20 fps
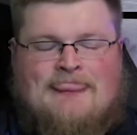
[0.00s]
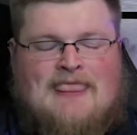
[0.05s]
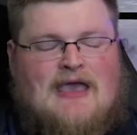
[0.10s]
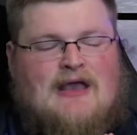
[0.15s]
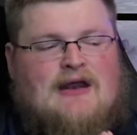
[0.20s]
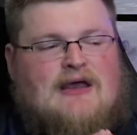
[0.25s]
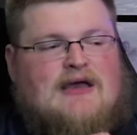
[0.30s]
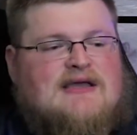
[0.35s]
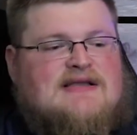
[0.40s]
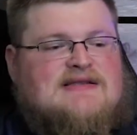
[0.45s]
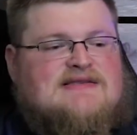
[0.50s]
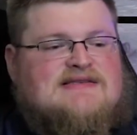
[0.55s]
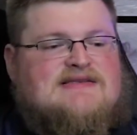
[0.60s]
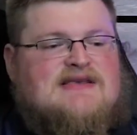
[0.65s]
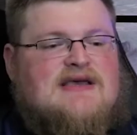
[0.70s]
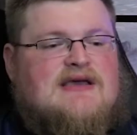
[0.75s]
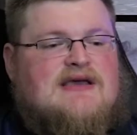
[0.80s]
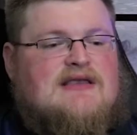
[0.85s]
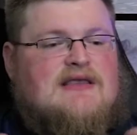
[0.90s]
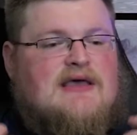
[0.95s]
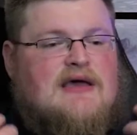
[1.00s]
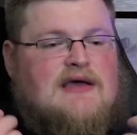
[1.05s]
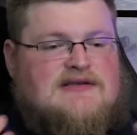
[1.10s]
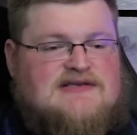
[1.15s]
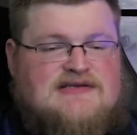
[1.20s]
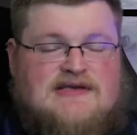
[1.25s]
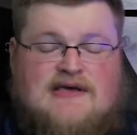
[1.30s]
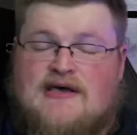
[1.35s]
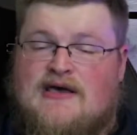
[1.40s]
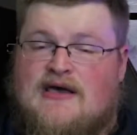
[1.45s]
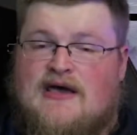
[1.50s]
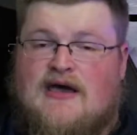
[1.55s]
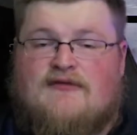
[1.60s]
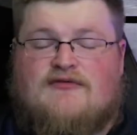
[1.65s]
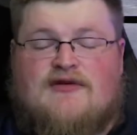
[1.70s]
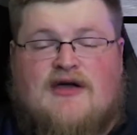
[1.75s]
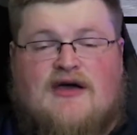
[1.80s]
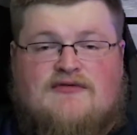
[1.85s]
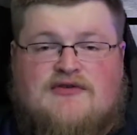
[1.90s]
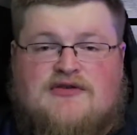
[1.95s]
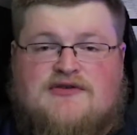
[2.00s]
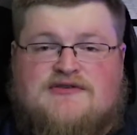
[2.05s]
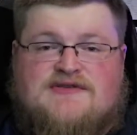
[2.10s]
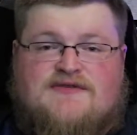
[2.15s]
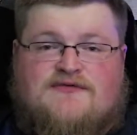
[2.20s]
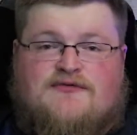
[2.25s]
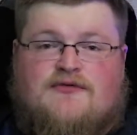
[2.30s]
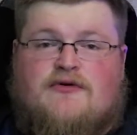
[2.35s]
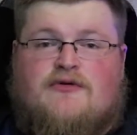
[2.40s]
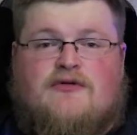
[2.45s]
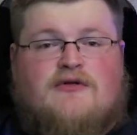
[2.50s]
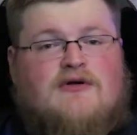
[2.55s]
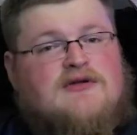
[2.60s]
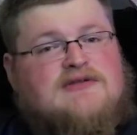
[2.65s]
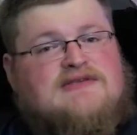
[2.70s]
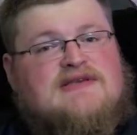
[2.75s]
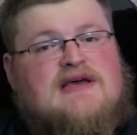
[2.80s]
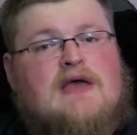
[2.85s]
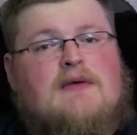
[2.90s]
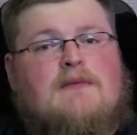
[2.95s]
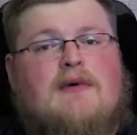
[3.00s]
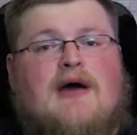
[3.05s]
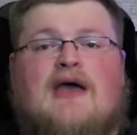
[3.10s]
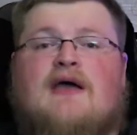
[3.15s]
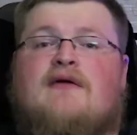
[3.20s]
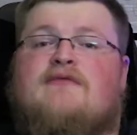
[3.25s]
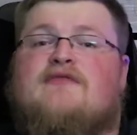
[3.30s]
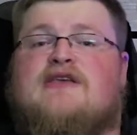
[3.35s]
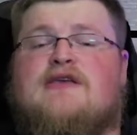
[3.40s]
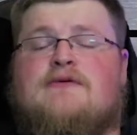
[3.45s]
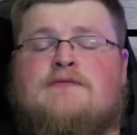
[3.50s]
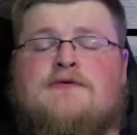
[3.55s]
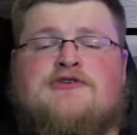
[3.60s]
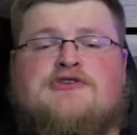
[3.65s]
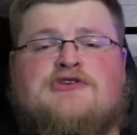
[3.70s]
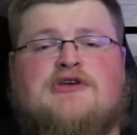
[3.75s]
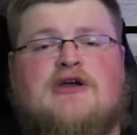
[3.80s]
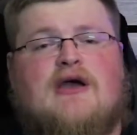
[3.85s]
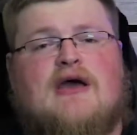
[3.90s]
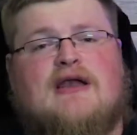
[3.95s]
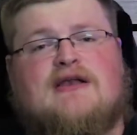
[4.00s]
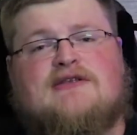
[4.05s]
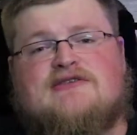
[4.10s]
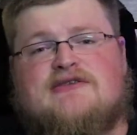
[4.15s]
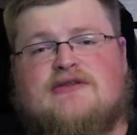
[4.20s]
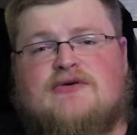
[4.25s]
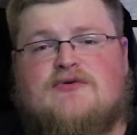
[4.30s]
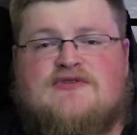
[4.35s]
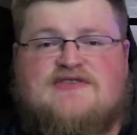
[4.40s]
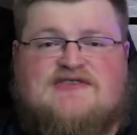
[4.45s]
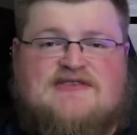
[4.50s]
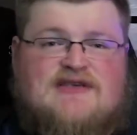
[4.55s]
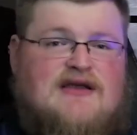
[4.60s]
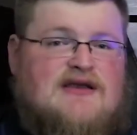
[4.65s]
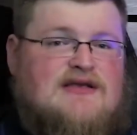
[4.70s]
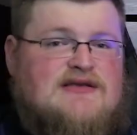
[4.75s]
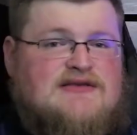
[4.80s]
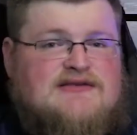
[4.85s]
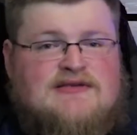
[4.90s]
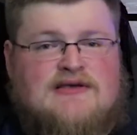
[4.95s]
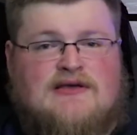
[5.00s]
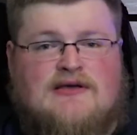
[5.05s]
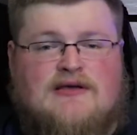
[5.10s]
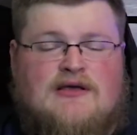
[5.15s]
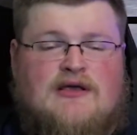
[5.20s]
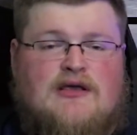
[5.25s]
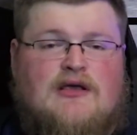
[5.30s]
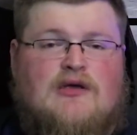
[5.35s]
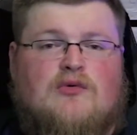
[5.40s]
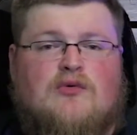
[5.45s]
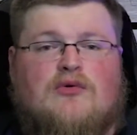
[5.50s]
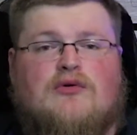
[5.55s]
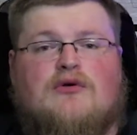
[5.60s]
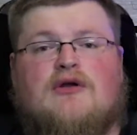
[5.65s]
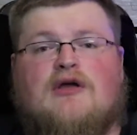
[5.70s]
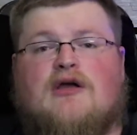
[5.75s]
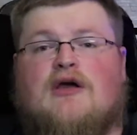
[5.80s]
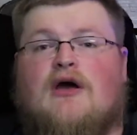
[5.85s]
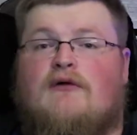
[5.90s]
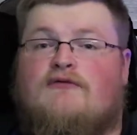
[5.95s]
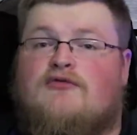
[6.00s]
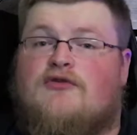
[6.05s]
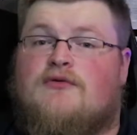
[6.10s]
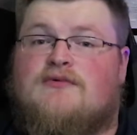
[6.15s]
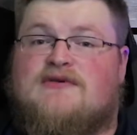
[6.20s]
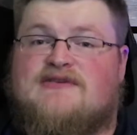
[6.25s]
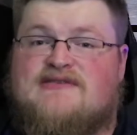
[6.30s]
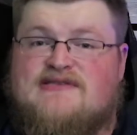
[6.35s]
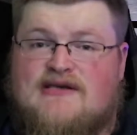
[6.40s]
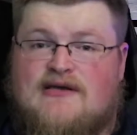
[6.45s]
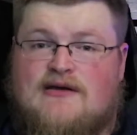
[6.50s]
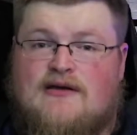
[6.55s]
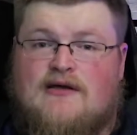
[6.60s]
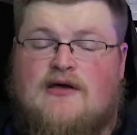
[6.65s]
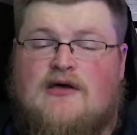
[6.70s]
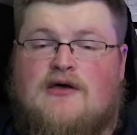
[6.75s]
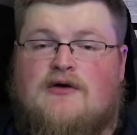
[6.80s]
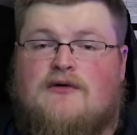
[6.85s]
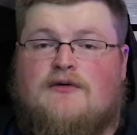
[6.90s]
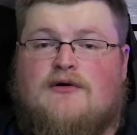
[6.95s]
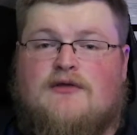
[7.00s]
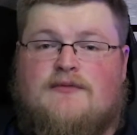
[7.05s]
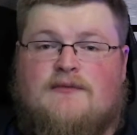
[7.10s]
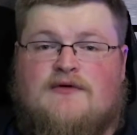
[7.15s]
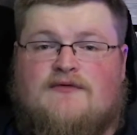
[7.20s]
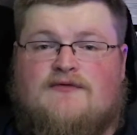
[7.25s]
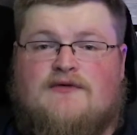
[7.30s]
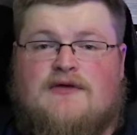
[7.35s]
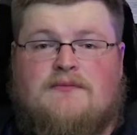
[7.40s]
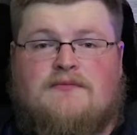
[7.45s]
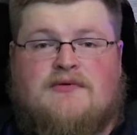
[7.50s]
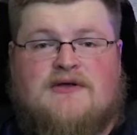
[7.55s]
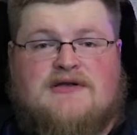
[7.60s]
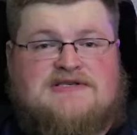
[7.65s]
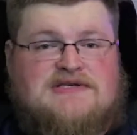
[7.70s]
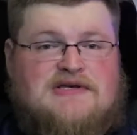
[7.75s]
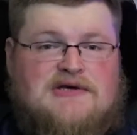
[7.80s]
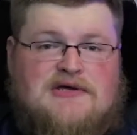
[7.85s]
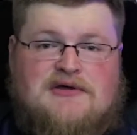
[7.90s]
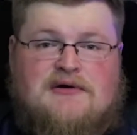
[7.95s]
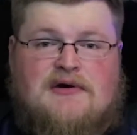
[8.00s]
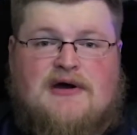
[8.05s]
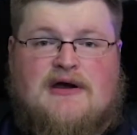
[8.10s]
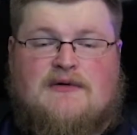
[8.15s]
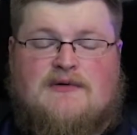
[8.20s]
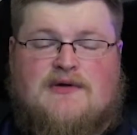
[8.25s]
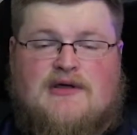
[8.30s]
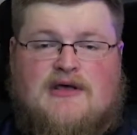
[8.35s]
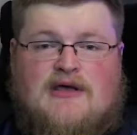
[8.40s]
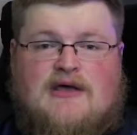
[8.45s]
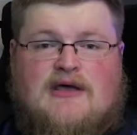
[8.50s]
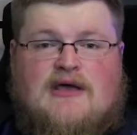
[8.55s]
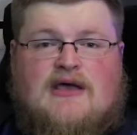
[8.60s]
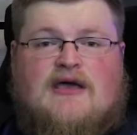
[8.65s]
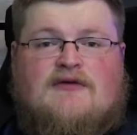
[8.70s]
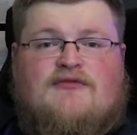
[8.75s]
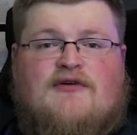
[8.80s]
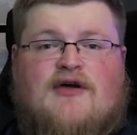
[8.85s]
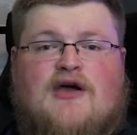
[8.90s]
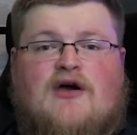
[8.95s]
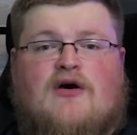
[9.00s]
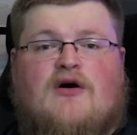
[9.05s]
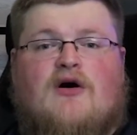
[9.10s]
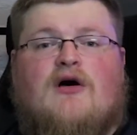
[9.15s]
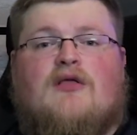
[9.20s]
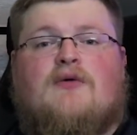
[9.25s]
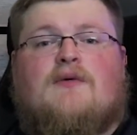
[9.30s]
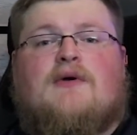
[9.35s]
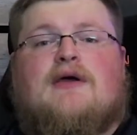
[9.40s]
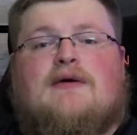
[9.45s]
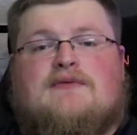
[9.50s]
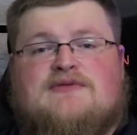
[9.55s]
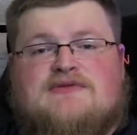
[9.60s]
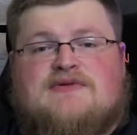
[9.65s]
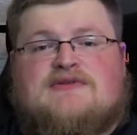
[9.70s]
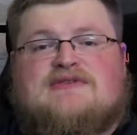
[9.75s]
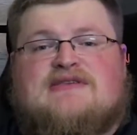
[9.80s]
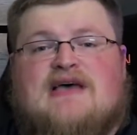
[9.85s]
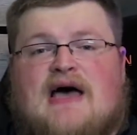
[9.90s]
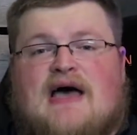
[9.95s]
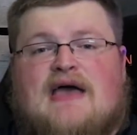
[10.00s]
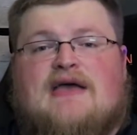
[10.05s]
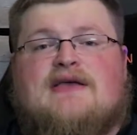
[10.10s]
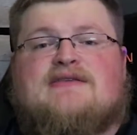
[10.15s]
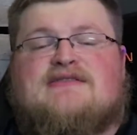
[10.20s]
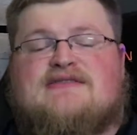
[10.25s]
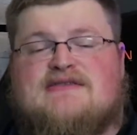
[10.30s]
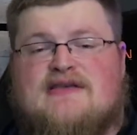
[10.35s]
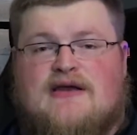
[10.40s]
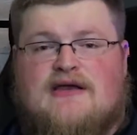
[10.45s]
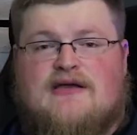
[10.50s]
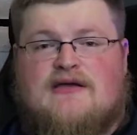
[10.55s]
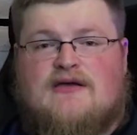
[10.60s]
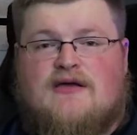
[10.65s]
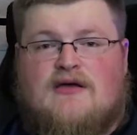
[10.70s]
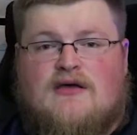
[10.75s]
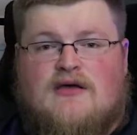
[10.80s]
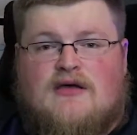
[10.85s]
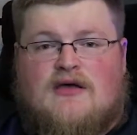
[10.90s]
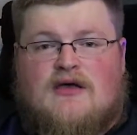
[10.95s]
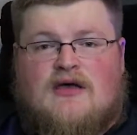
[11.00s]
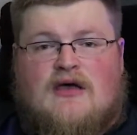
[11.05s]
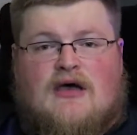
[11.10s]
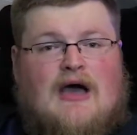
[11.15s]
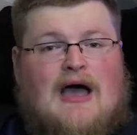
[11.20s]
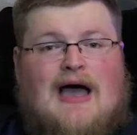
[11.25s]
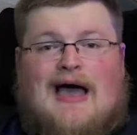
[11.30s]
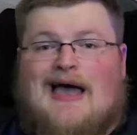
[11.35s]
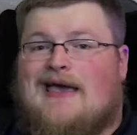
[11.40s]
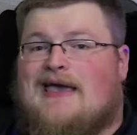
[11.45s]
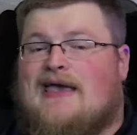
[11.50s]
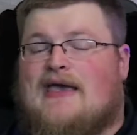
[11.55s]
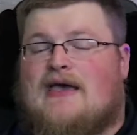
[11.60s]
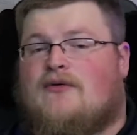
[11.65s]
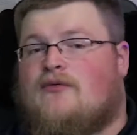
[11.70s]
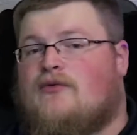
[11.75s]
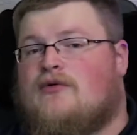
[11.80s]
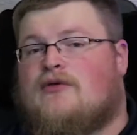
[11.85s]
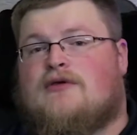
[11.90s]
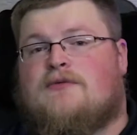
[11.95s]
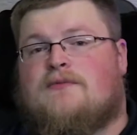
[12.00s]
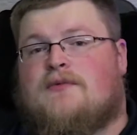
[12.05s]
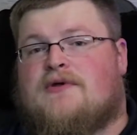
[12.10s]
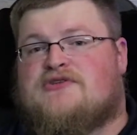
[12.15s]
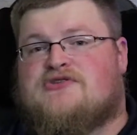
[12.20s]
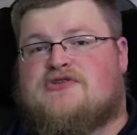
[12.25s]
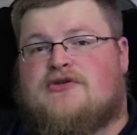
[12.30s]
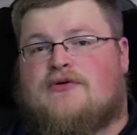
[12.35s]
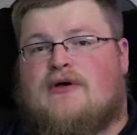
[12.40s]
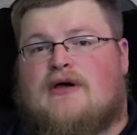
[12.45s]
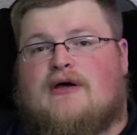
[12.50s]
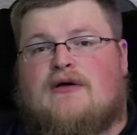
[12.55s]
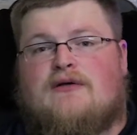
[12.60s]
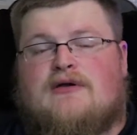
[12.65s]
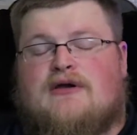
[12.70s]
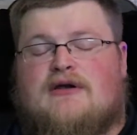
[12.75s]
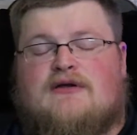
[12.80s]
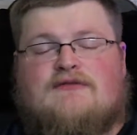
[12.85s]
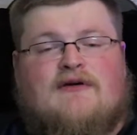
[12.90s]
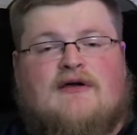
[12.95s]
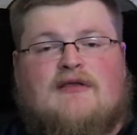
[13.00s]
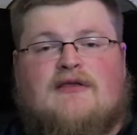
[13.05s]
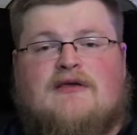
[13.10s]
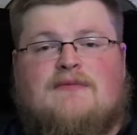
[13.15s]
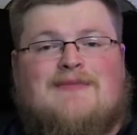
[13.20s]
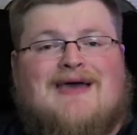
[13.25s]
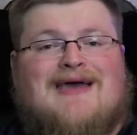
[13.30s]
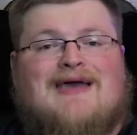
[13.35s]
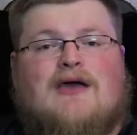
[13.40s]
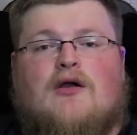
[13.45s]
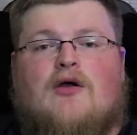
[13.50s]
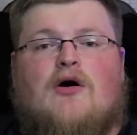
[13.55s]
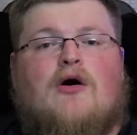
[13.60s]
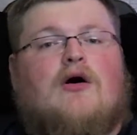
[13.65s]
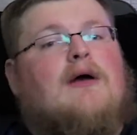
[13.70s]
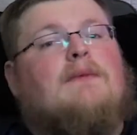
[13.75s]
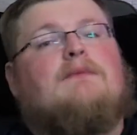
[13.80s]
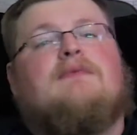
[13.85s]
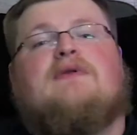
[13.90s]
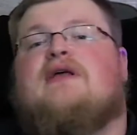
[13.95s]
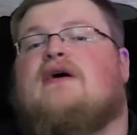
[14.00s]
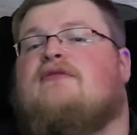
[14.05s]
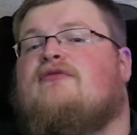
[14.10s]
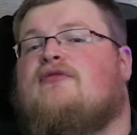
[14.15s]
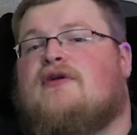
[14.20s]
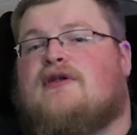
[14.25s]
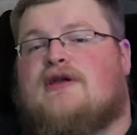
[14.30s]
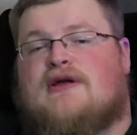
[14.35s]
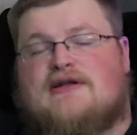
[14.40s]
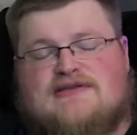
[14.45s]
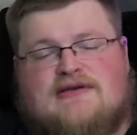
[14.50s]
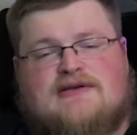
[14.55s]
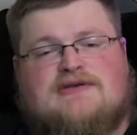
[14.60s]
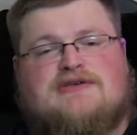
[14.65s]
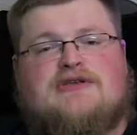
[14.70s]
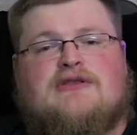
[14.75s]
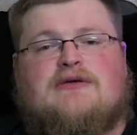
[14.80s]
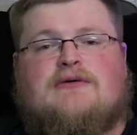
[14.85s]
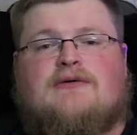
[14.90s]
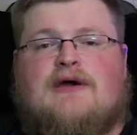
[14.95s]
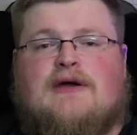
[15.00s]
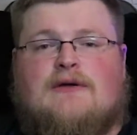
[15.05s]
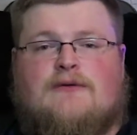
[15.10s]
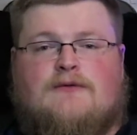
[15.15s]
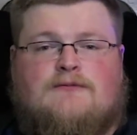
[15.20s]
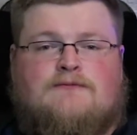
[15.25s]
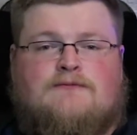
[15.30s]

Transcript: And I can say that after having used it for a long time, I have to keep this chair at its lowest settings in order to comfortably sit with my feet planted on the ground. If I go all the way up to its highest setting, I can't really reach the ground, and if I lean back at all, I'm definitely not touching the ground.